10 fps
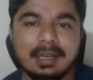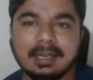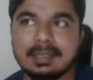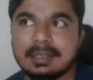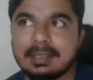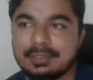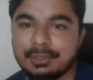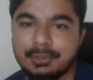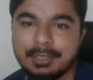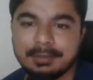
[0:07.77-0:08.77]
and
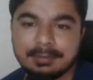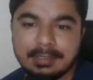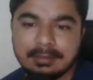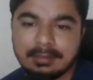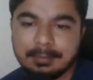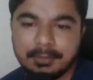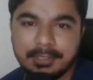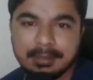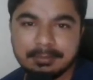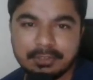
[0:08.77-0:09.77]
also you can send
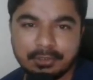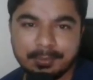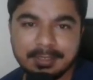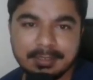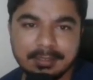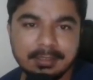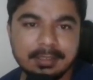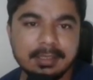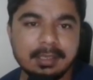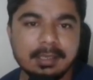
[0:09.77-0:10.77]
them DMs
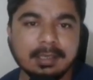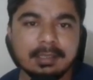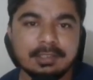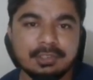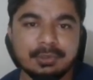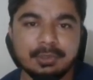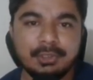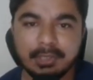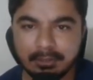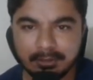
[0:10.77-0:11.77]
automatically.
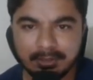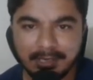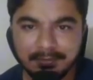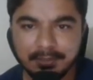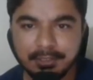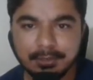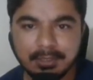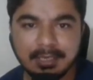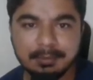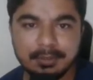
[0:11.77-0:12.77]
So you are on a right
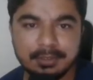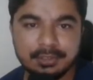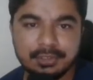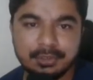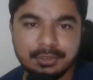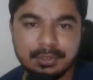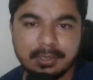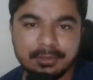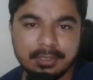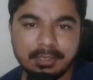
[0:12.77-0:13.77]
video. I'm going to show you
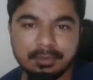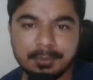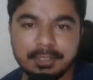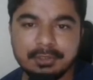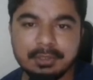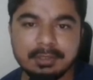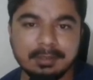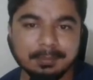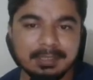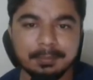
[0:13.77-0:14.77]
how you can automate your
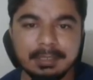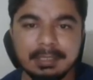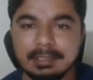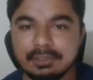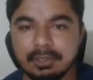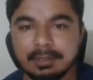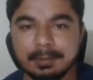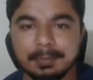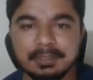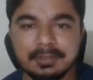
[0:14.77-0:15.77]
complete
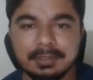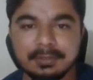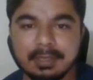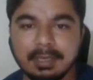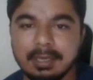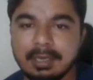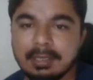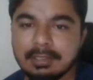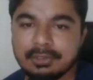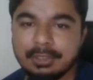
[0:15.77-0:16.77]
Instagram business.
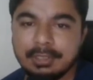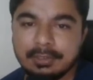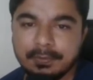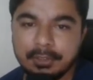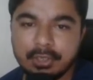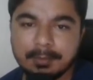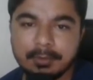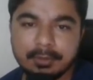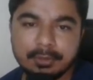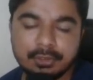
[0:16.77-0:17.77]
So in this video,
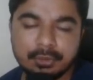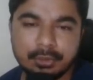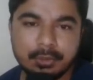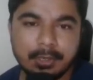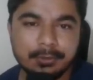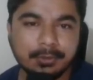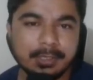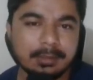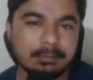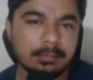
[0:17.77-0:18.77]
I'm going to show you how you
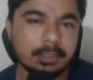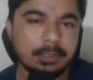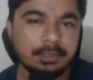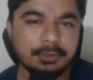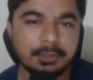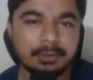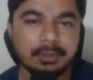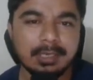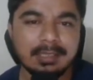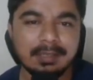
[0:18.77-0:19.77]
can using
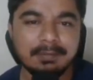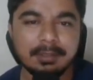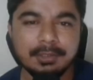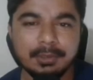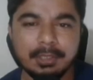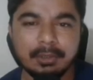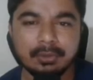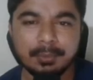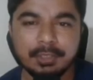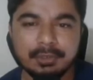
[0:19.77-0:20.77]
GoHighLevel, you can
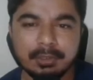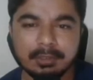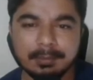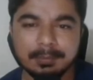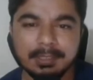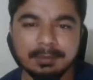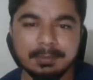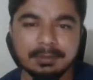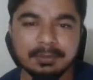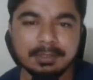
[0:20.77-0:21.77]
automate your
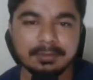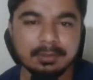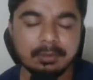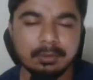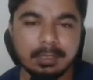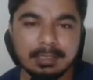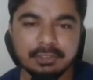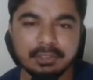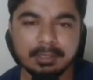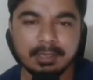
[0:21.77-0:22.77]
complete business on
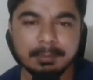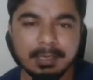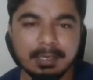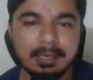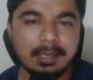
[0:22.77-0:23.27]
Instagram